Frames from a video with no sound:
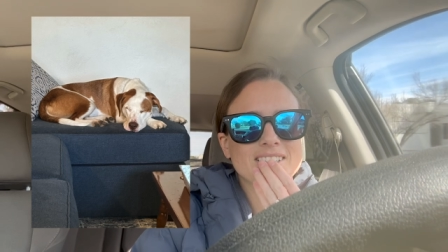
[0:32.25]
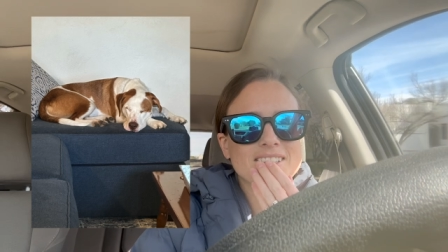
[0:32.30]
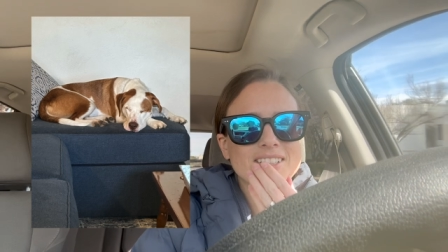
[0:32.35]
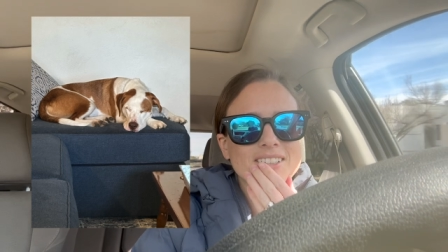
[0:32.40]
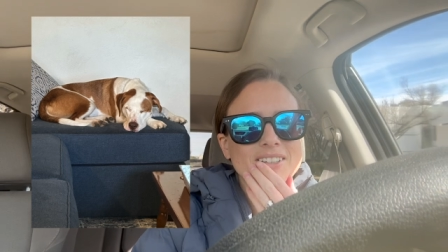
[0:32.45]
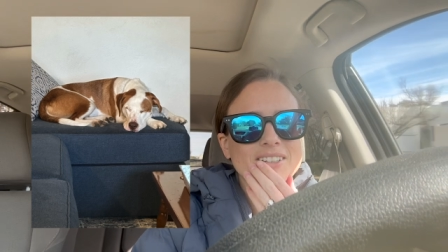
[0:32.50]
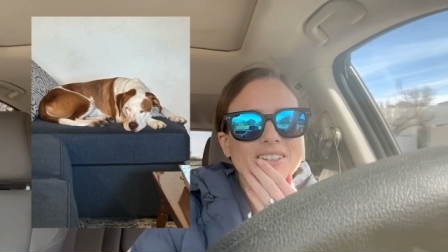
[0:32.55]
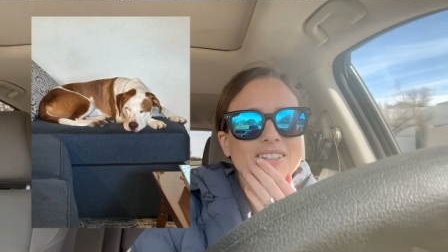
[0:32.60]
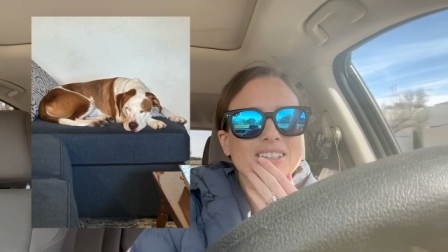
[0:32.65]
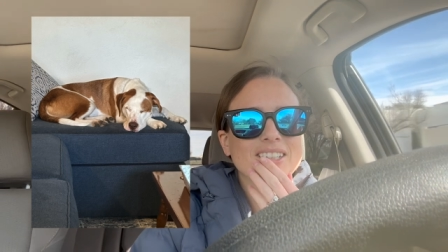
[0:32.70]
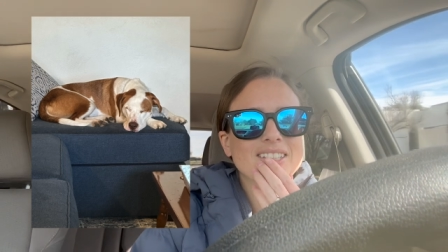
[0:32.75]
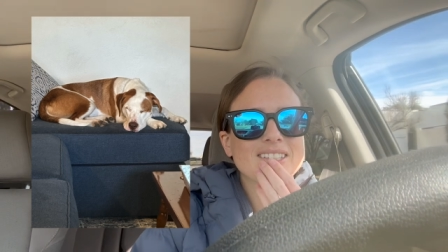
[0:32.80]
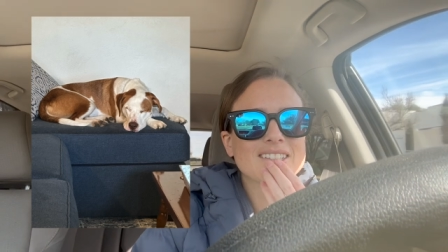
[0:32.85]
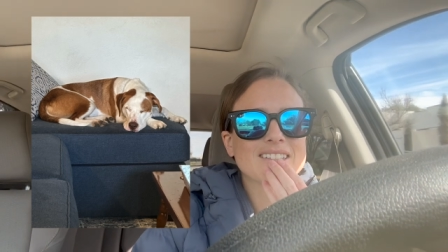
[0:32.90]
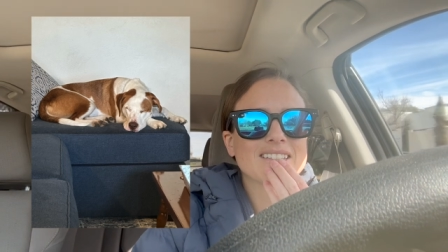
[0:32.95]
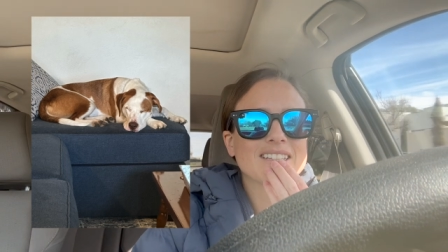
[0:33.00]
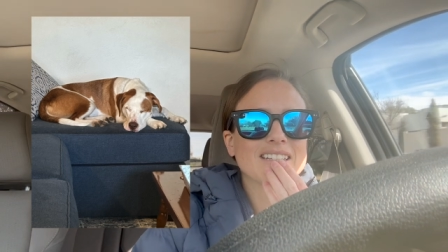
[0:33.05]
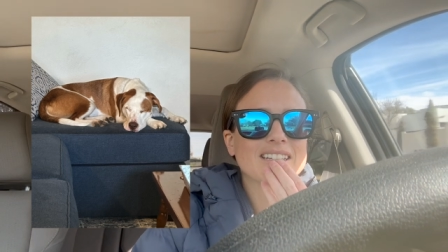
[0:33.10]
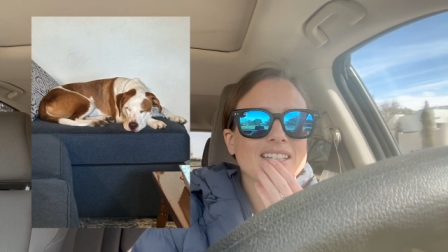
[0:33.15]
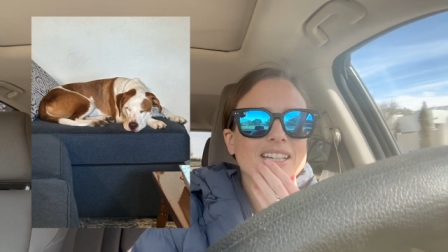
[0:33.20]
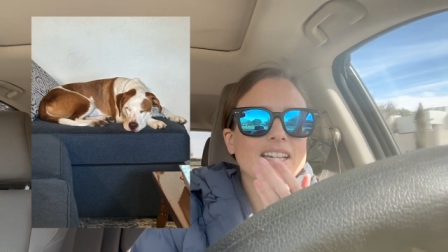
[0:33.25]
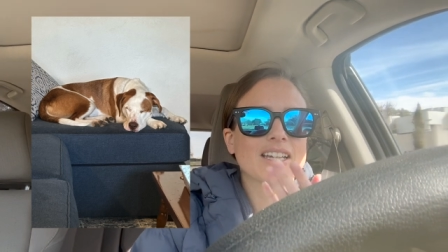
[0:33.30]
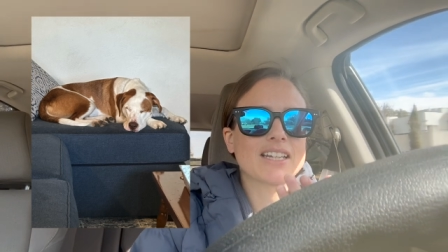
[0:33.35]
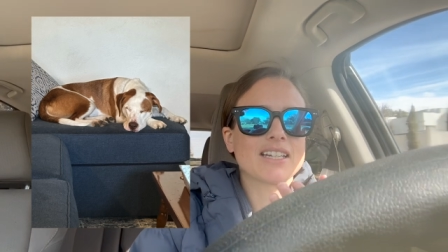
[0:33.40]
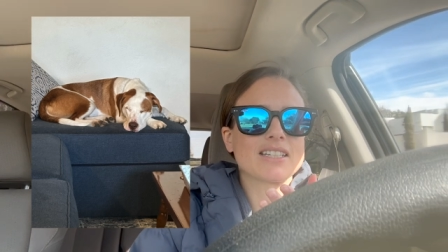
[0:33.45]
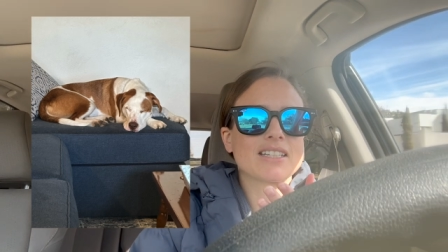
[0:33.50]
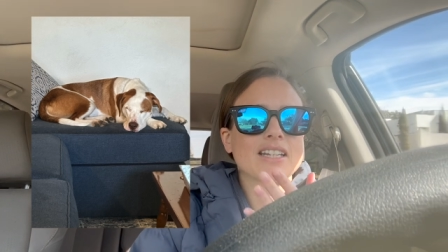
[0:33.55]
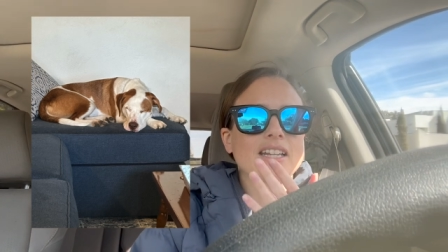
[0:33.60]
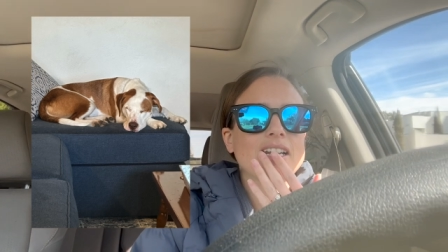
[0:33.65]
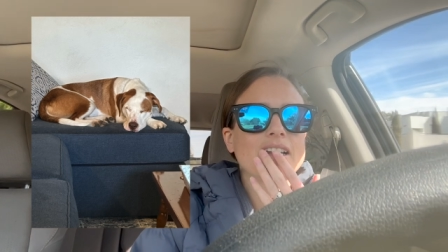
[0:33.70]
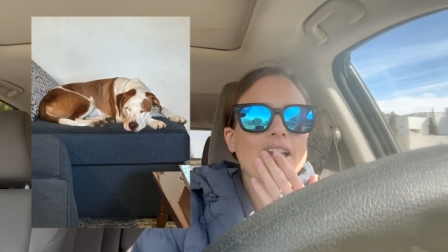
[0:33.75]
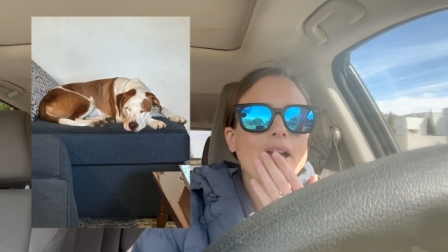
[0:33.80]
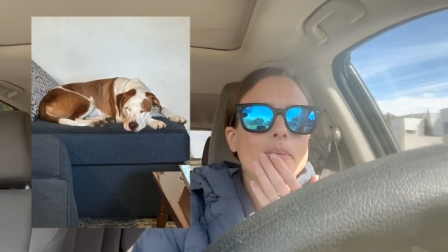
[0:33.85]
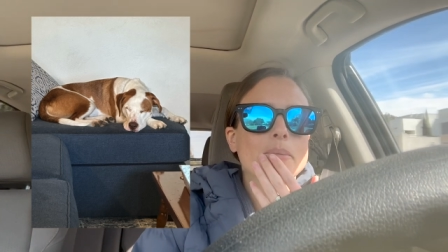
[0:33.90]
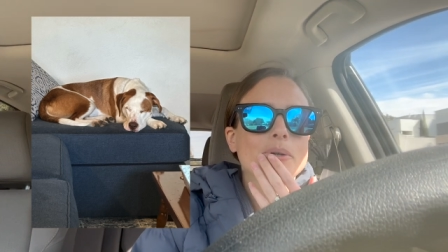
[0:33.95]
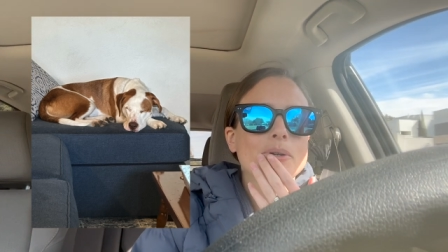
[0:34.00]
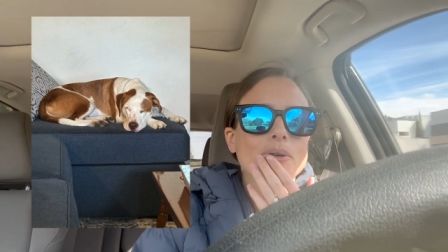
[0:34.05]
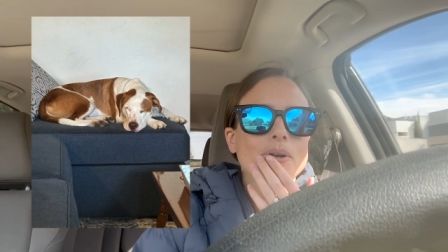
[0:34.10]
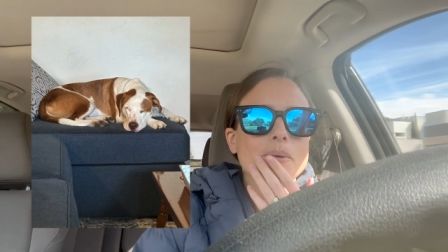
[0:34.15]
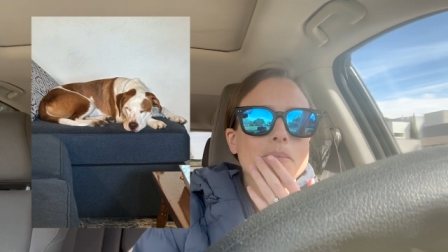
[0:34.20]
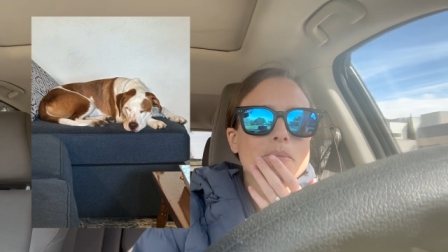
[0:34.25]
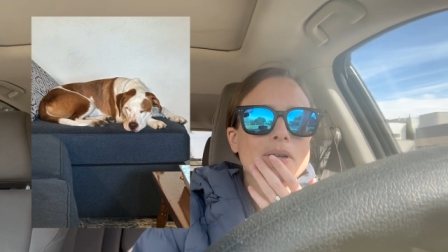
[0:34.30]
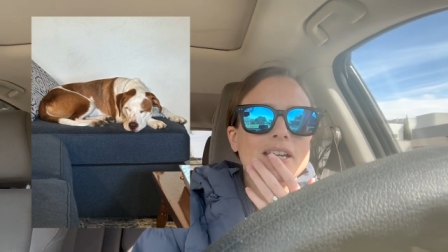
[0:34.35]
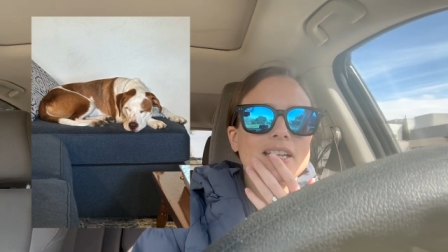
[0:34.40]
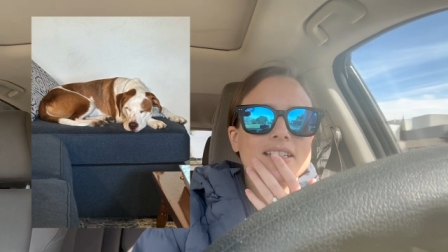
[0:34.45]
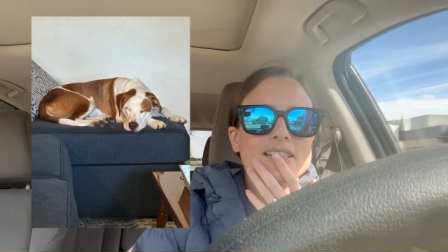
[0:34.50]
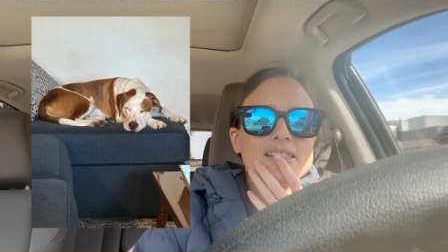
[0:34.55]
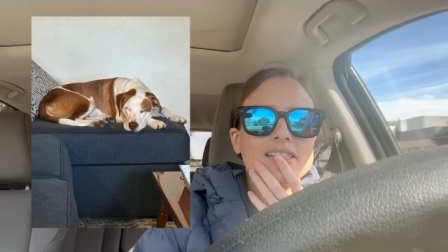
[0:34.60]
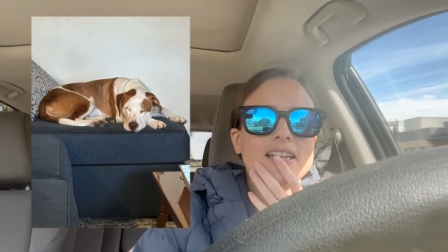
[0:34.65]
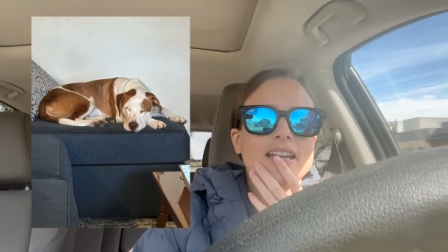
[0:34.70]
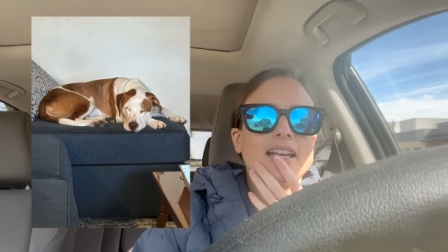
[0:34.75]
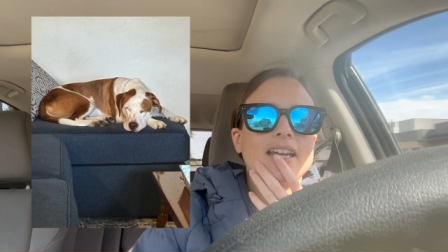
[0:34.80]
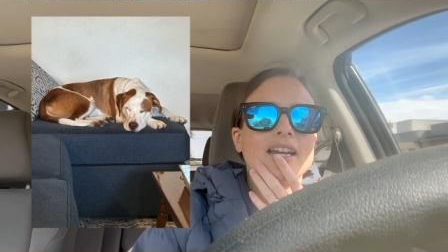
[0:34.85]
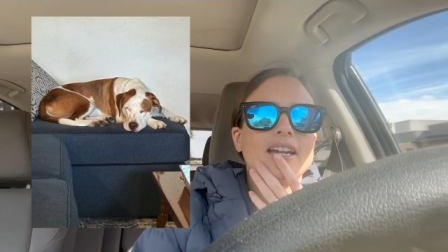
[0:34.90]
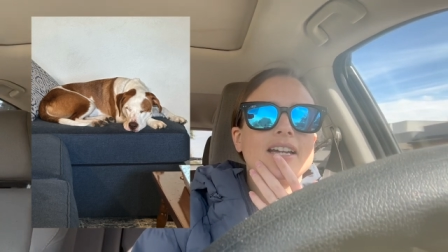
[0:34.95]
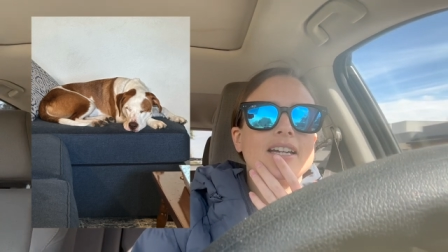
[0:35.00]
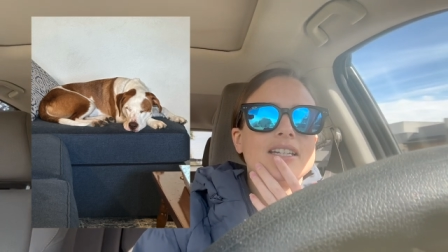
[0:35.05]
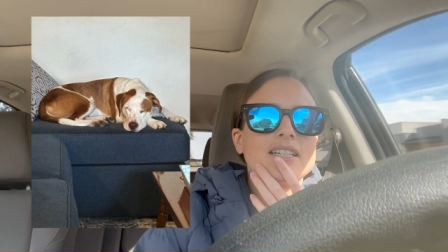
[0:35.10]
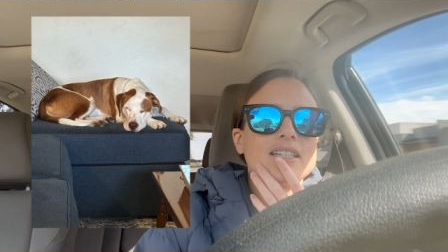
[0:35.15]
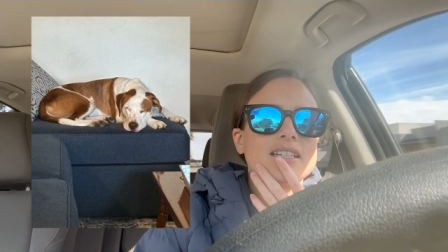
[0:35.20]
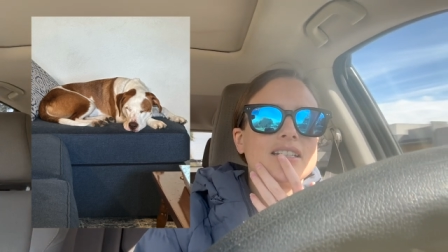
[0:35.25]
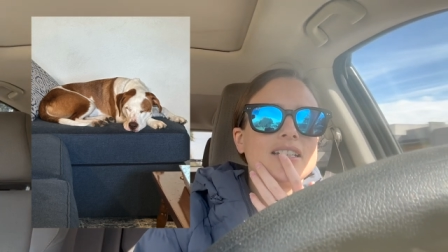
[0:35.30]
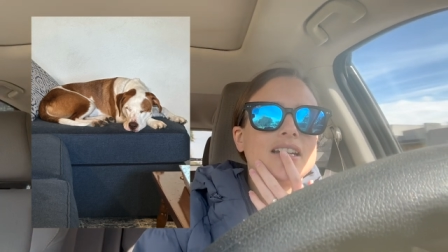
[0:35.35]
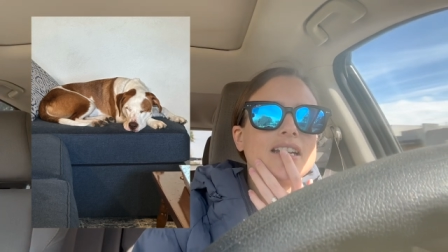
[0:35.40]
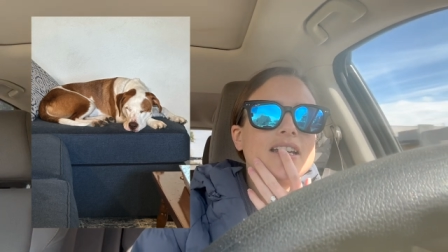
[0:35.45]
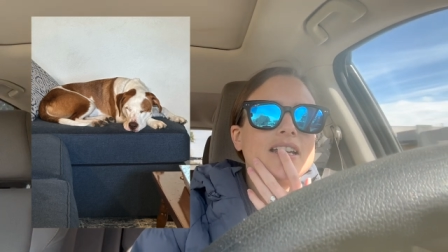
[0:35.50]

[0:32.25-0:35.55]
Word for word: So he's like, like I said, Labrador mix and